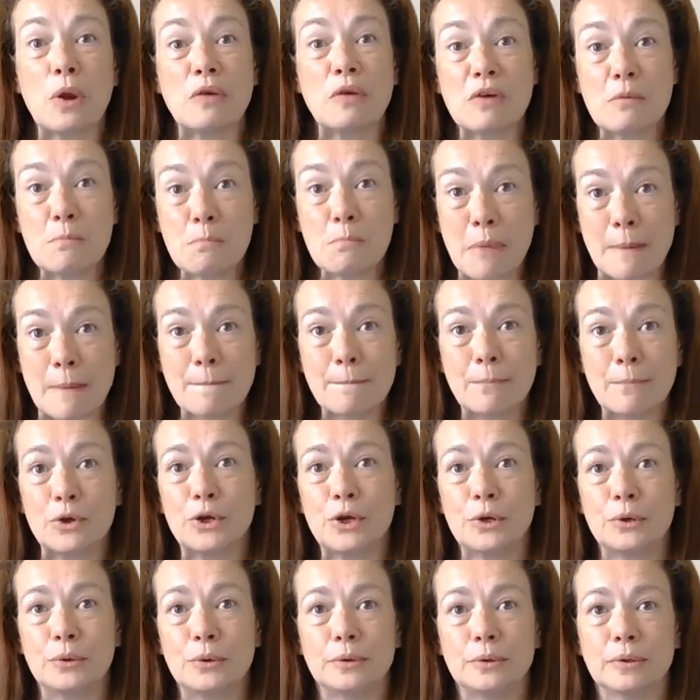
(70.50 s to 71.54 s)
we remember
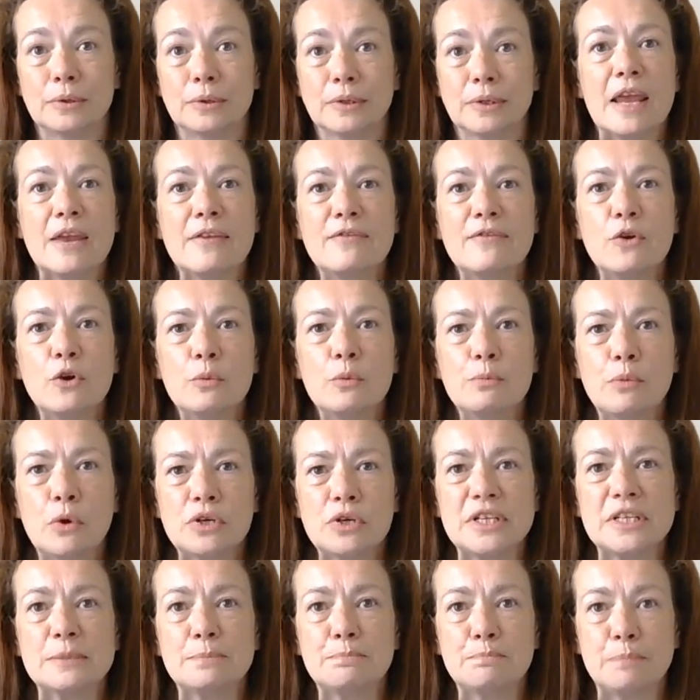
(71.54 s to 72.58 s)
you. If your
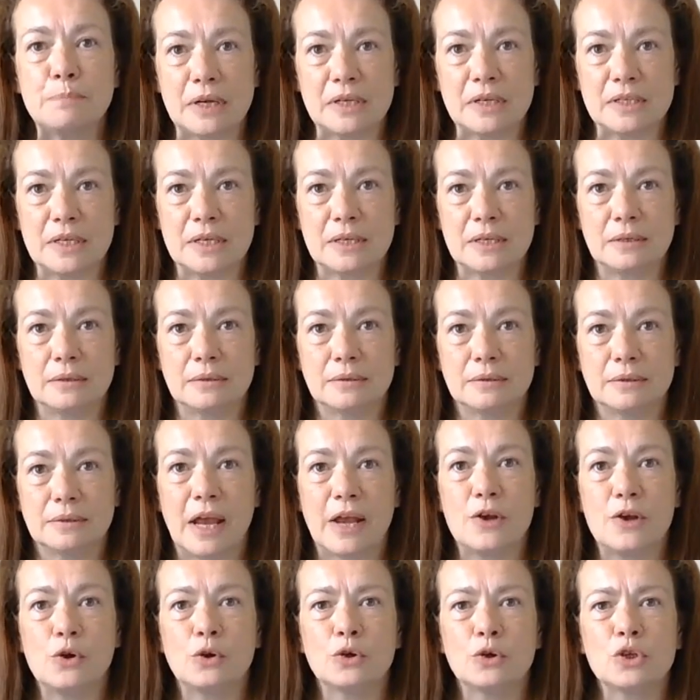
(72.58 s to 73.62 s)
body's buzzing
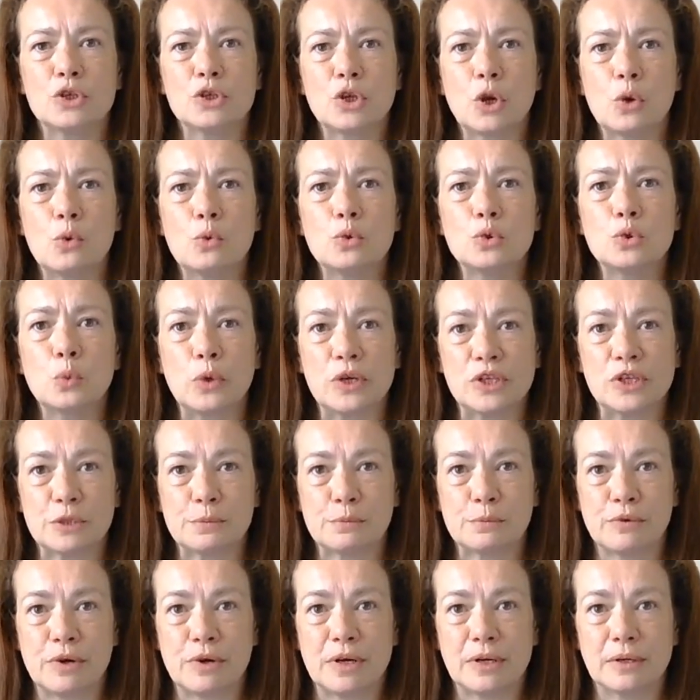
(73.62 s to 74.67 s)
and your soul's
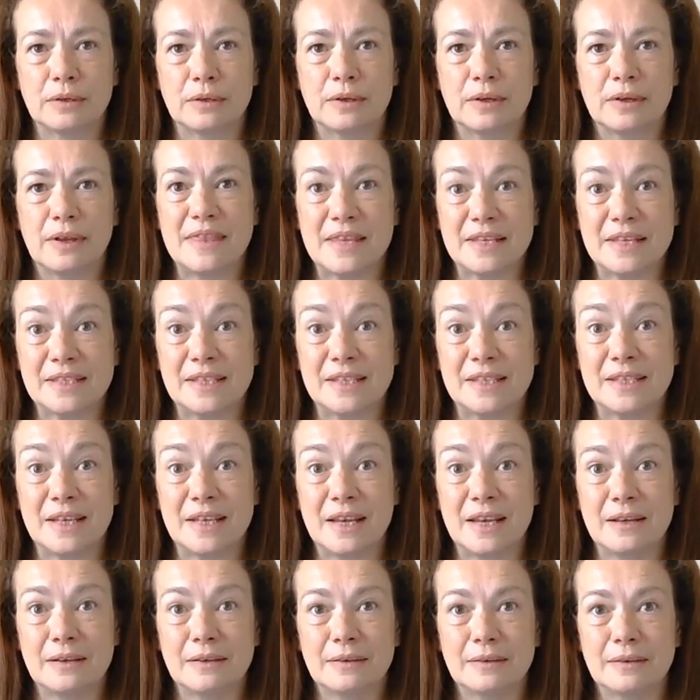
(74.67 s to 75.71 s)
whispering, this is
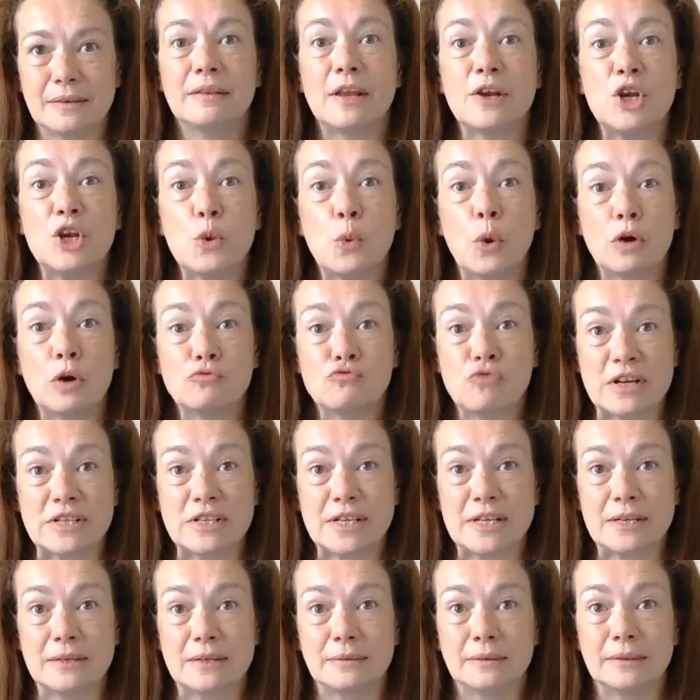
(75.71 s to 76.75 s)
it, then you are
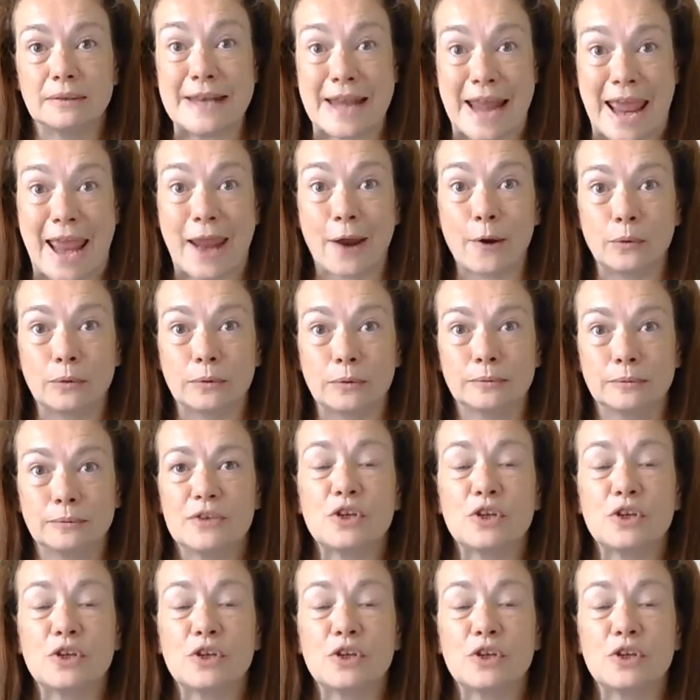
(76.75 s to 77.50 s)
ready now.